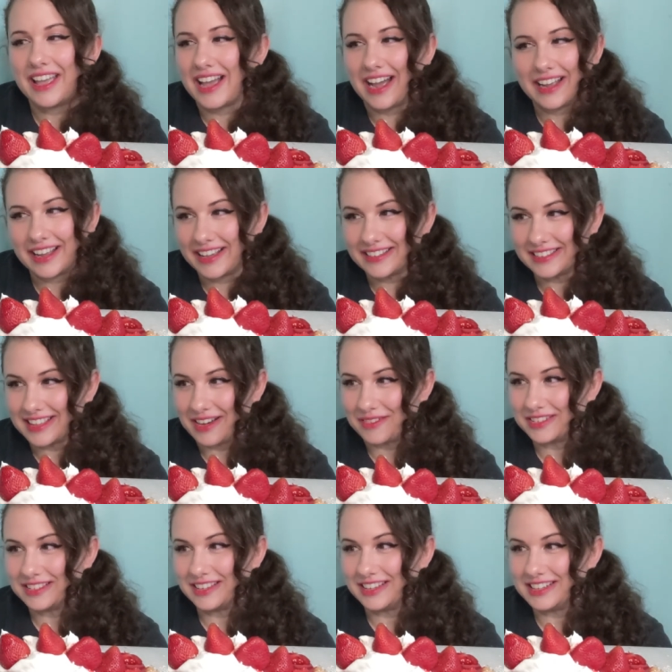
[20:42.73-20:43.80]
I guess that
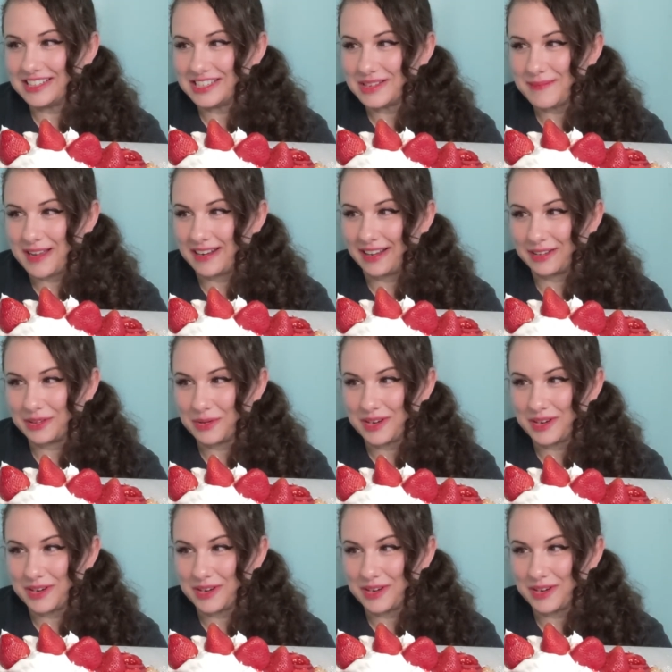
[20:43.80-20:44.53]
would lead into my next